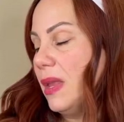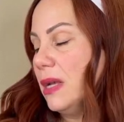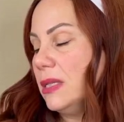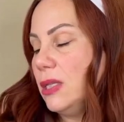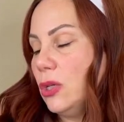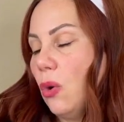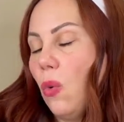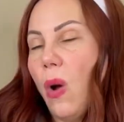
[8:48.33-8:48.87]

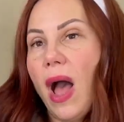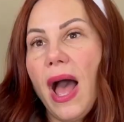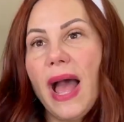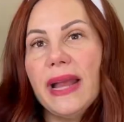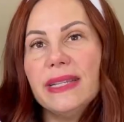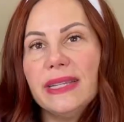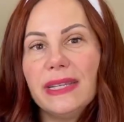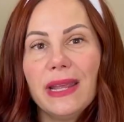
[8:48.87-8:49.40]
So
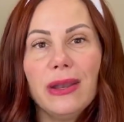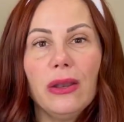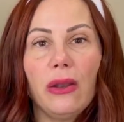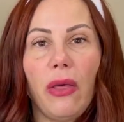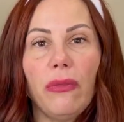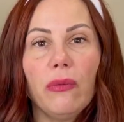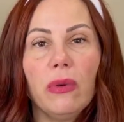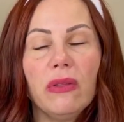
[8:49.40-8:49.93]
I did get
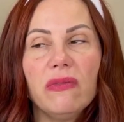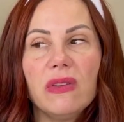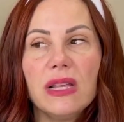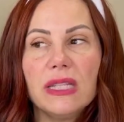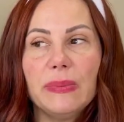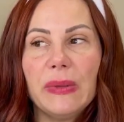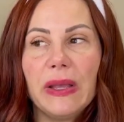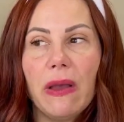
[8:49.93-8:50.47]
another one of
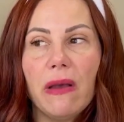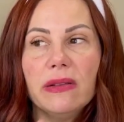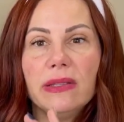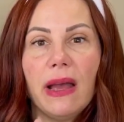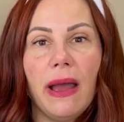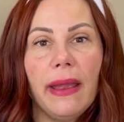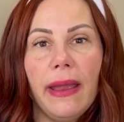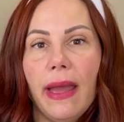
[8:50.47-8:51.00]
these because
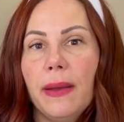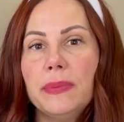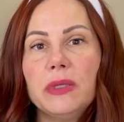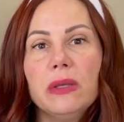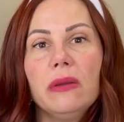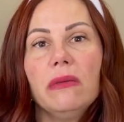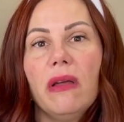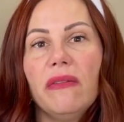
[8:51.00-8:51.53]
I
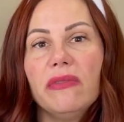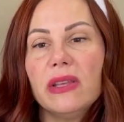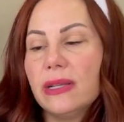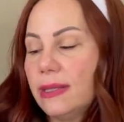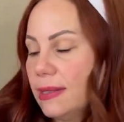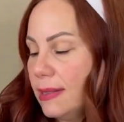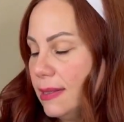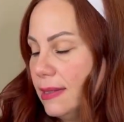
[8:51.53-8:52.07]
absolutely love
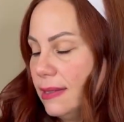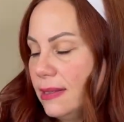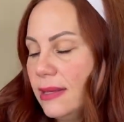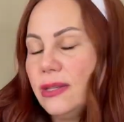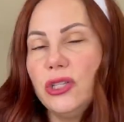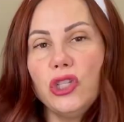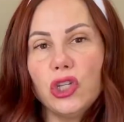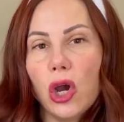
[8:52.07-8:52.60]
this. This is
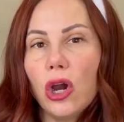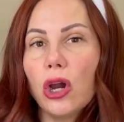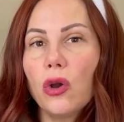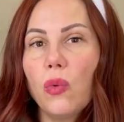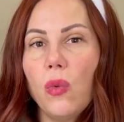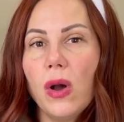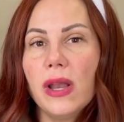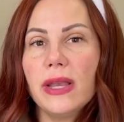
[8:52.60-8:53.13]
the
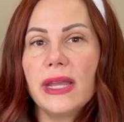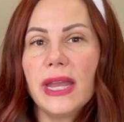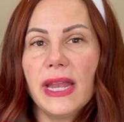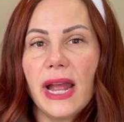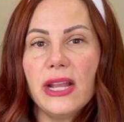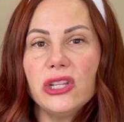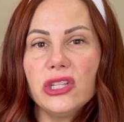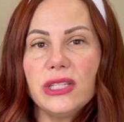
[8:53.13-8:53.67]
dark one. Can
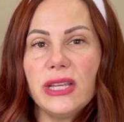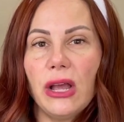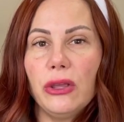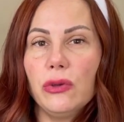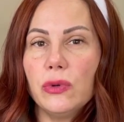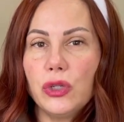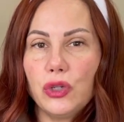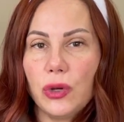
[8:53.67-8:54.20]
I just tell
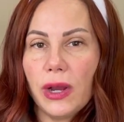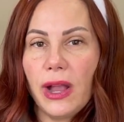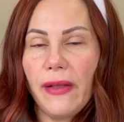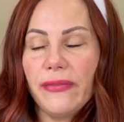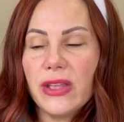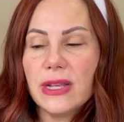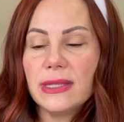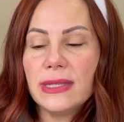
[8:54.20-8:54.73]
you a trick
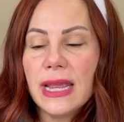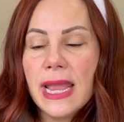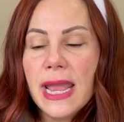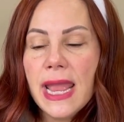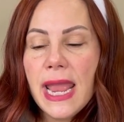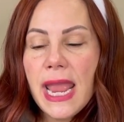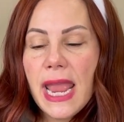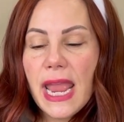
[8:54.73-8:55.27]
on this?
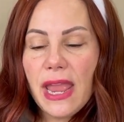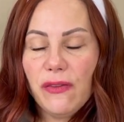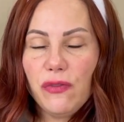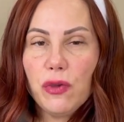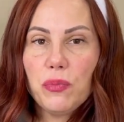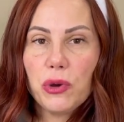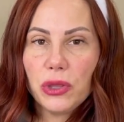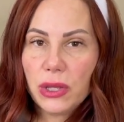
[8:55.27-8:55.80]
If
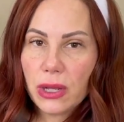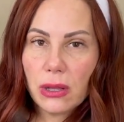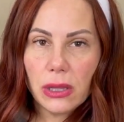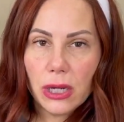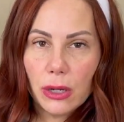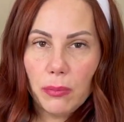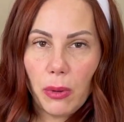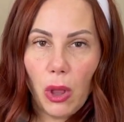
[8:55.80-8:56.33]
you put the
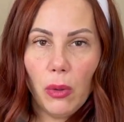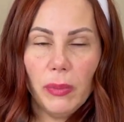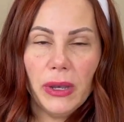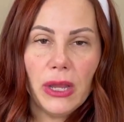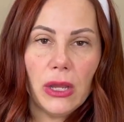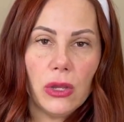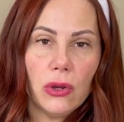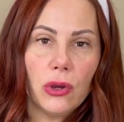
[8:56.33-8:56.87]
clear bulb in
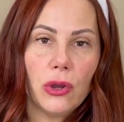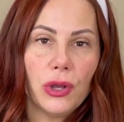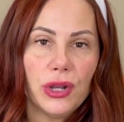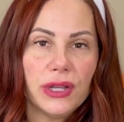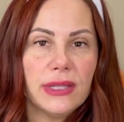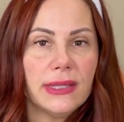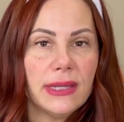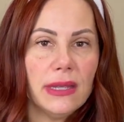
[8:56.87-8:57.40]
it, you're going
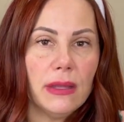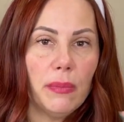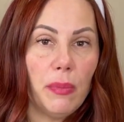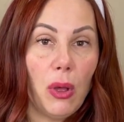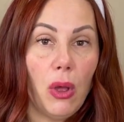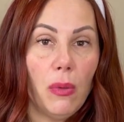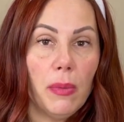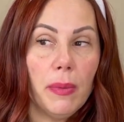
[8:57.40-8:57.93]
to see the
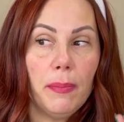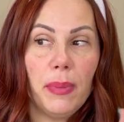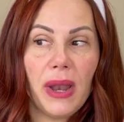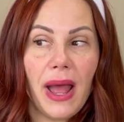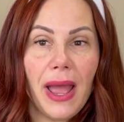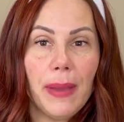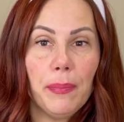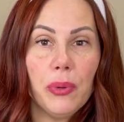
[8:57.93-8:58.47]
bulb. But
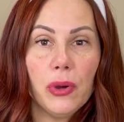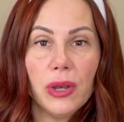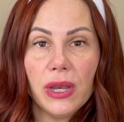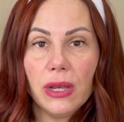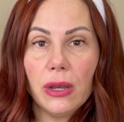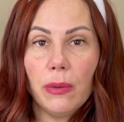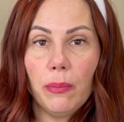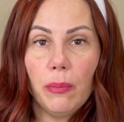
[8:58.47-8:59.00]
I put
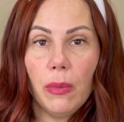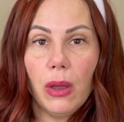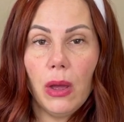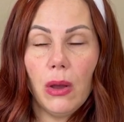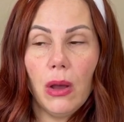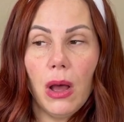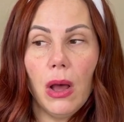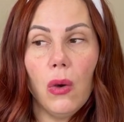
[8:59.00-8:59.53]
in a
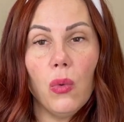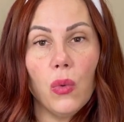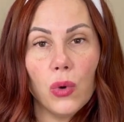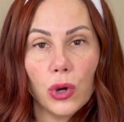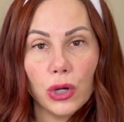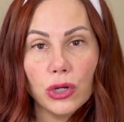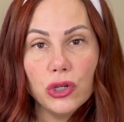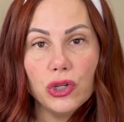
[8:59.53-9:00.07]

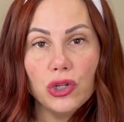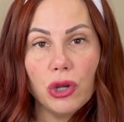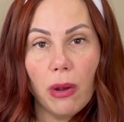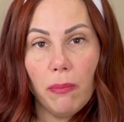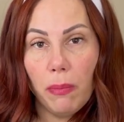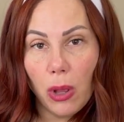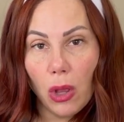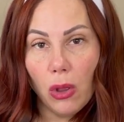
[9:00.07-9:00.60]
orange
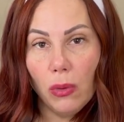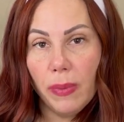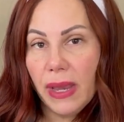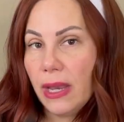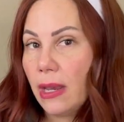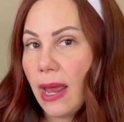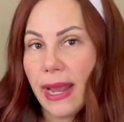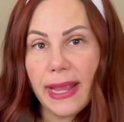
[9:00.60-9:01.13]
bulb,
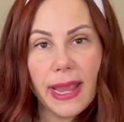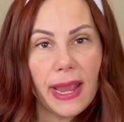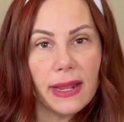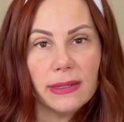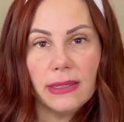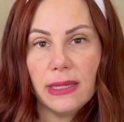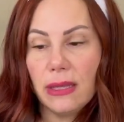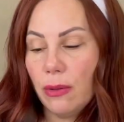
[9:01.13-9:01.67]
and I
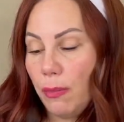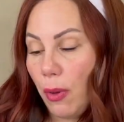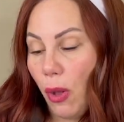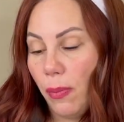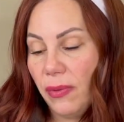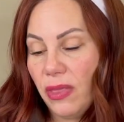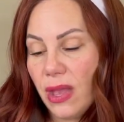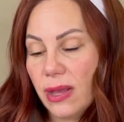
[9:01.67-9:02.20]
can't see the
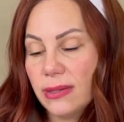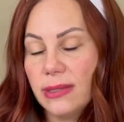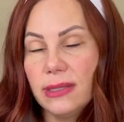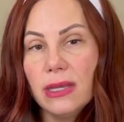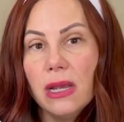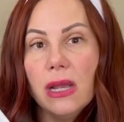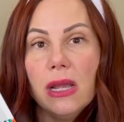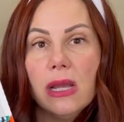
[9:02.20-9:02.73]
bulb in this.